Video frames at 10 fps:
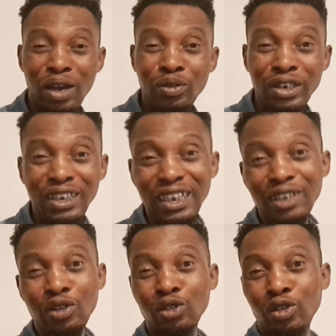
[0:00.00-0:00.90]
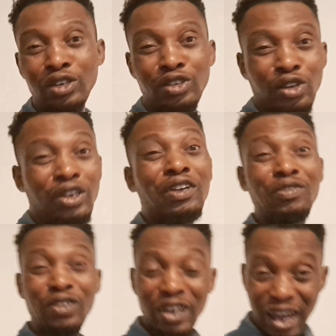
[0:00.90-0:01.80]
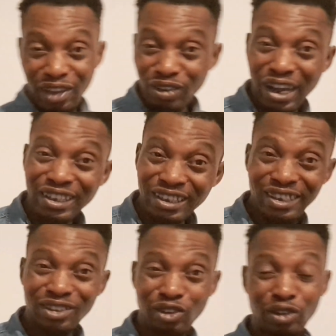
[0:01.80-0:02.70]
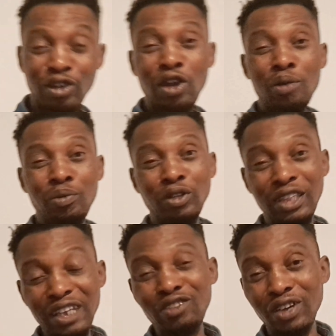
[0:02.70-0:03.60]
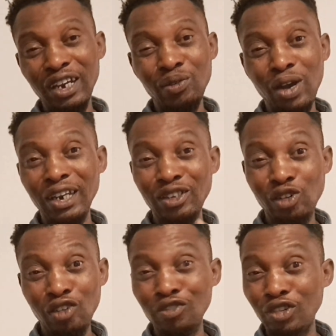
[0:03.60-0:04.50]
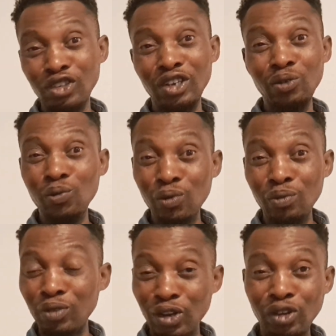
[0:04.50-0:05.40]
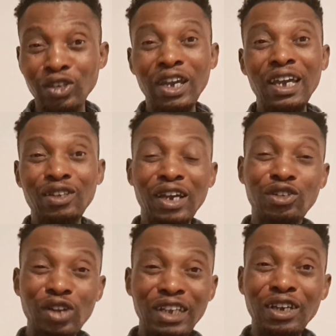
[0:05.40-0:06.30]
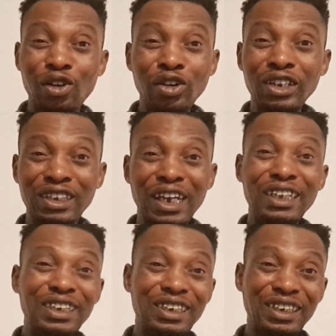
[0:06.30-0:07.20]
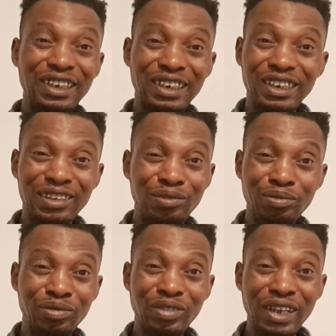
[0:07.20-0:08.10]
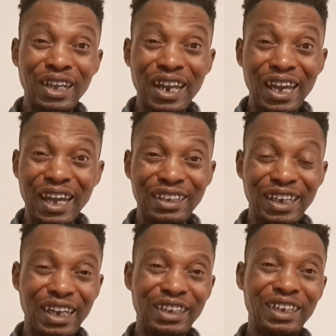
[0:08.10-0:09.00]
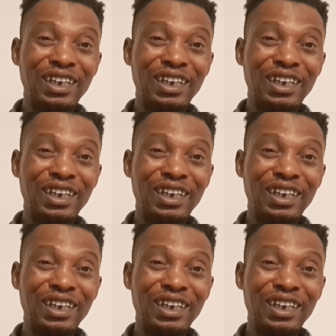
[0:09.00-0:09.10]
would he say no to his son? If as far as it's his son. But this very one is confusing, because as soon as they call the child illegal child,